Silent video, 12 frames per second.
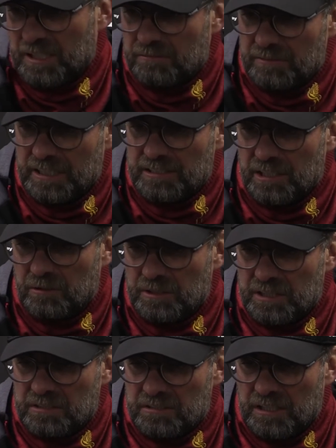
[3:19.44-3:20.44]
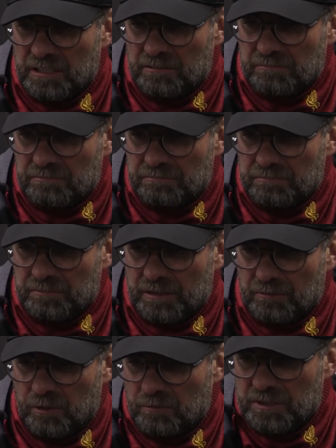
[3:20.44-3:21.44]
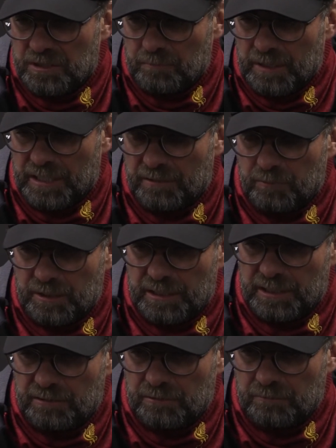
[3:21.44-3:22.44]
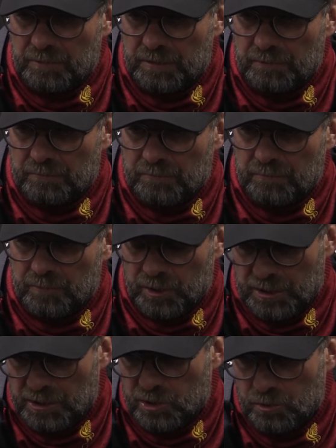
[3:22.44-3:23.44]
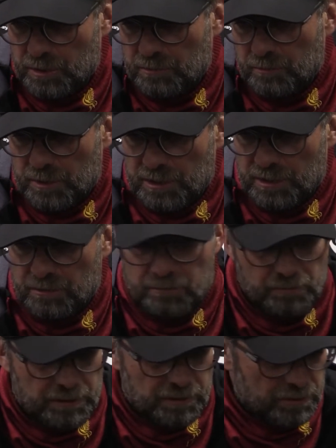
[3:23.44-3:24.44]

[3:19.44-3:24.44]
Yeah, that's how it is. I I always admired what they do what he's doing, what they do,